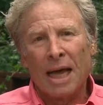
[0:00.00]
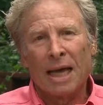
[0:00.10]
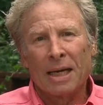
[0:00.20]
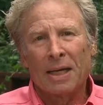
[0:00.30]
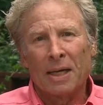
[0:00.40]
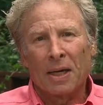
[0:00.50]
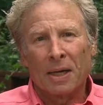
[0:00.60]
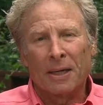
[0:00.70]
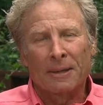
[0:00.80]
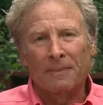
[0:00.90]
and
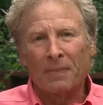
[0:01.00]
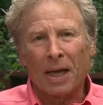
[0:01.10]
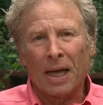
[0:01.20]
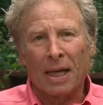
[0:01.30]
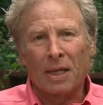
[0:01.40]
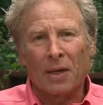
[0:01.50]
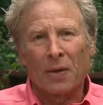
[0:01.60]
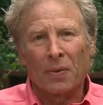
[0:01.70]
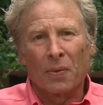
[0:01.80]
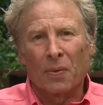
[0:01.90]
you
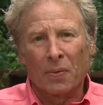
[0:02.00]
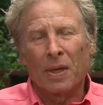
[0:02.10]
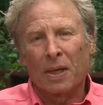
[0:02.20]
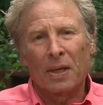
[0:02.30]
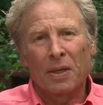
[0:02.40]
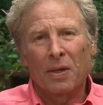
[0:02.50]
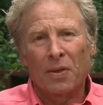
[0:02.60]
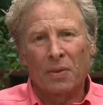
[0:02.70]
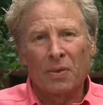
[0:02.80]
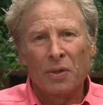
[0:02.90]
know,
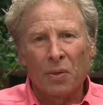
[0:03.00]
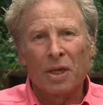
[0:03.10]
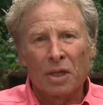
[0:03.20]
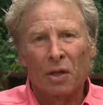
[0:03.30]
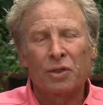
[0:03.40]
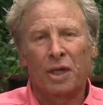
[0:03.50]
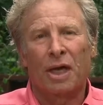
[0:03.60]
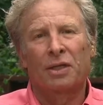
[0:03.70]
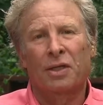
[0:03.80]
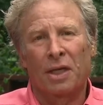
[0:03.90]
doing those
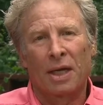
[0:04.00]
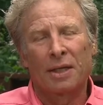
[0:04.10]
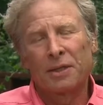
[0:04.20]
kinds of things.